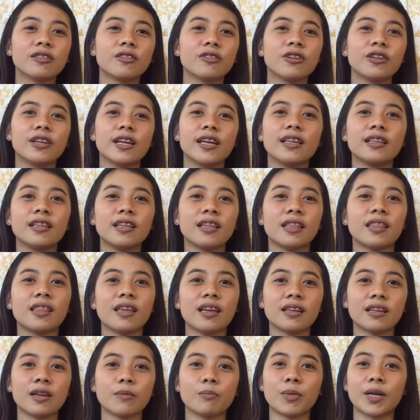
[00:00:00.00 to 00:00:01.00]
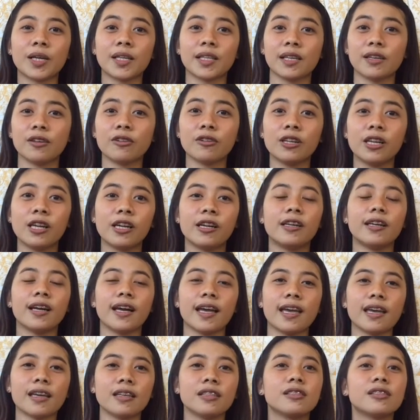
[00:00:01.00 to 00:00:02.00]
or anything na particular na
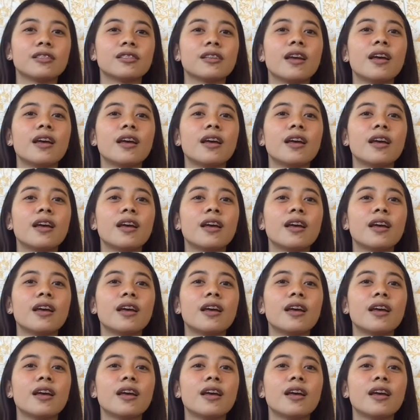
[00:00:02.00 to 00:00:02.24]
age.